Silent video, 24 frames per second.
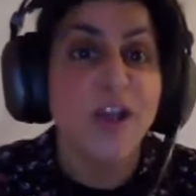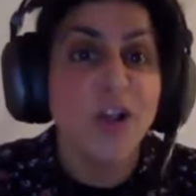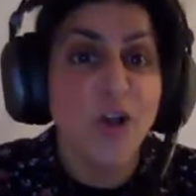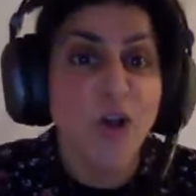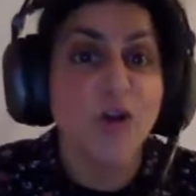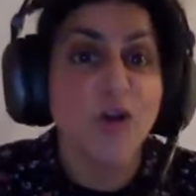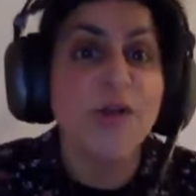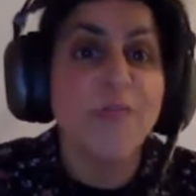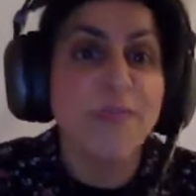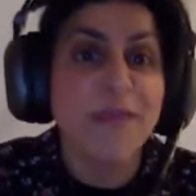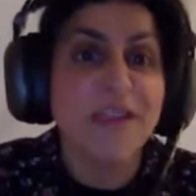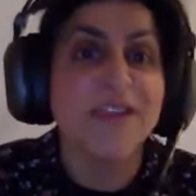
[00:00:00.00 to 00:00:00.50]

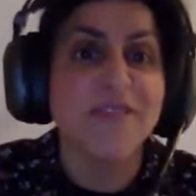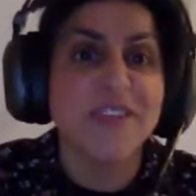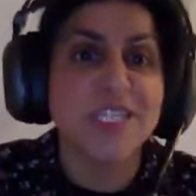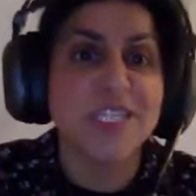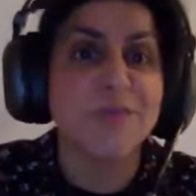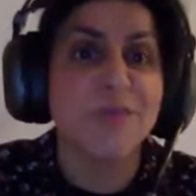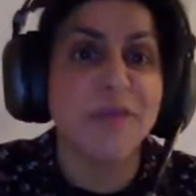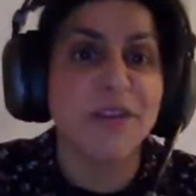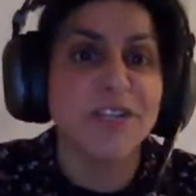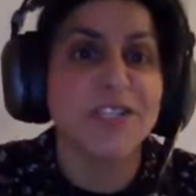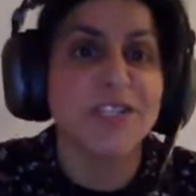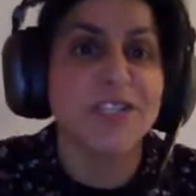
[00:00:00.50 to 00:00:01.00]
got a bit of
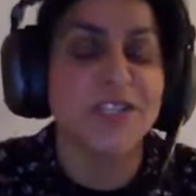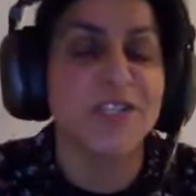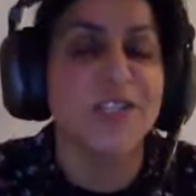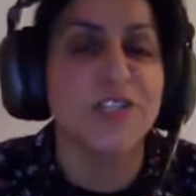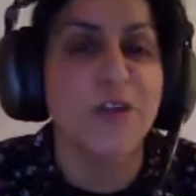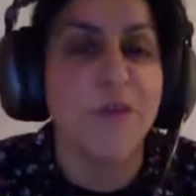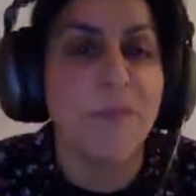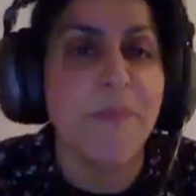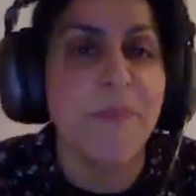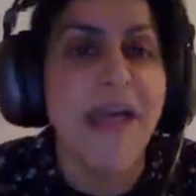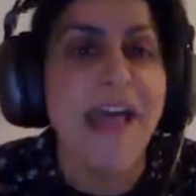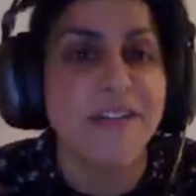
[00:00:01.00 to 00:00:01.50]
experience under
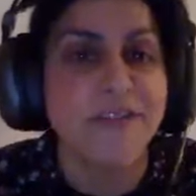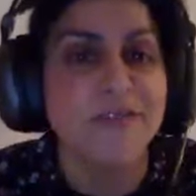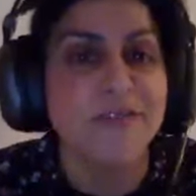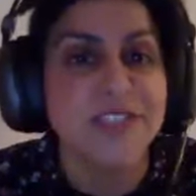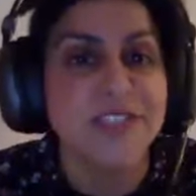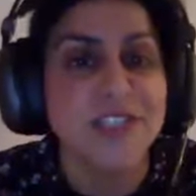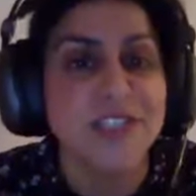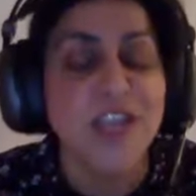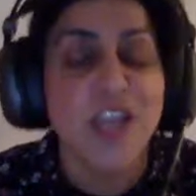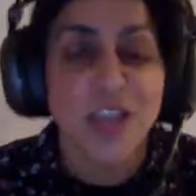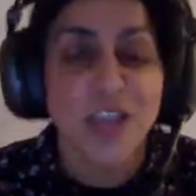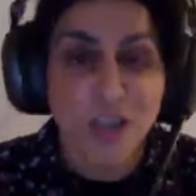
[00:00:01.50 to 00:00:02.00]
your
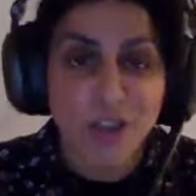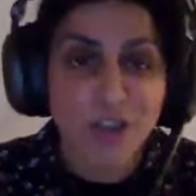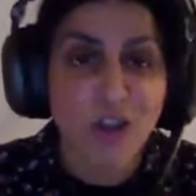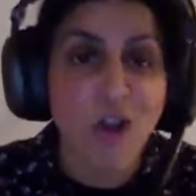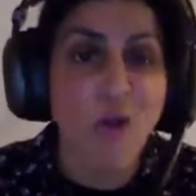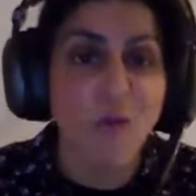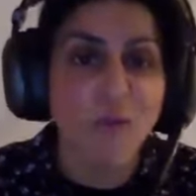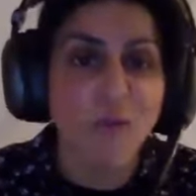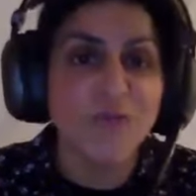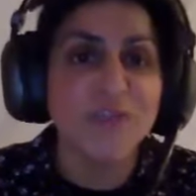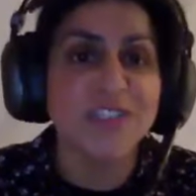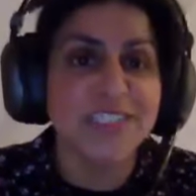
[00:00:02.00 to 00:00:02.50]
belt,
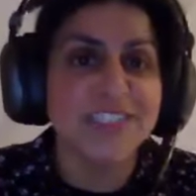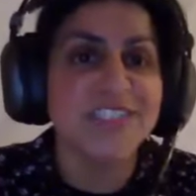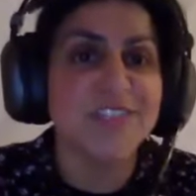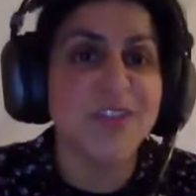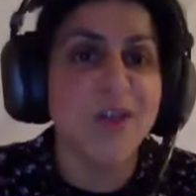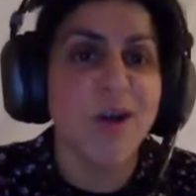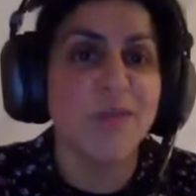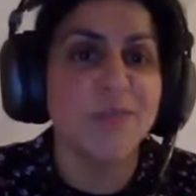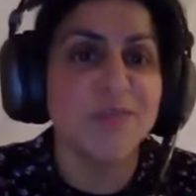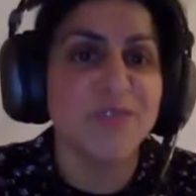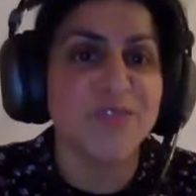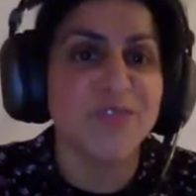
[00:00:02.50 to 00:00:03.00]
confidence
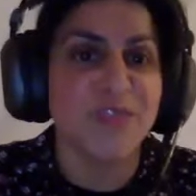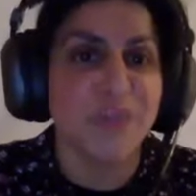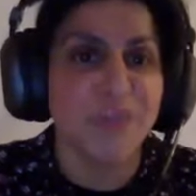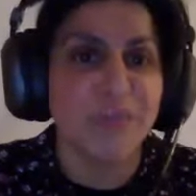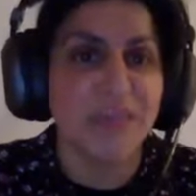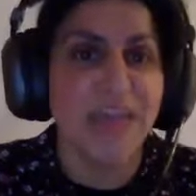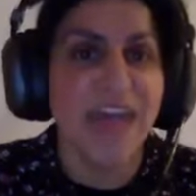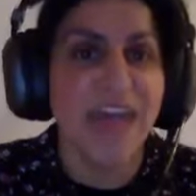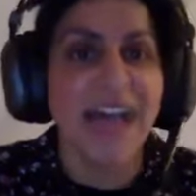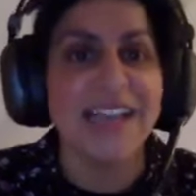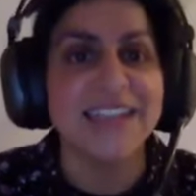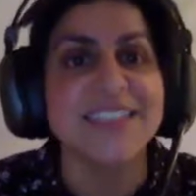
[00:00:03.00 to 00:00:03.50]
comes from
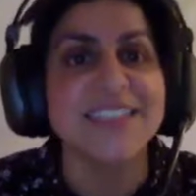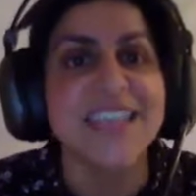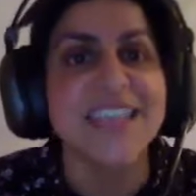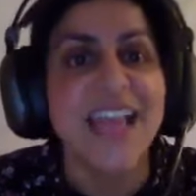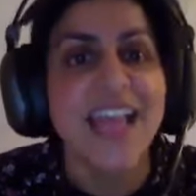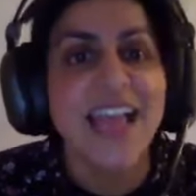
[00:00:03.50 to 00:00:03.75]
that.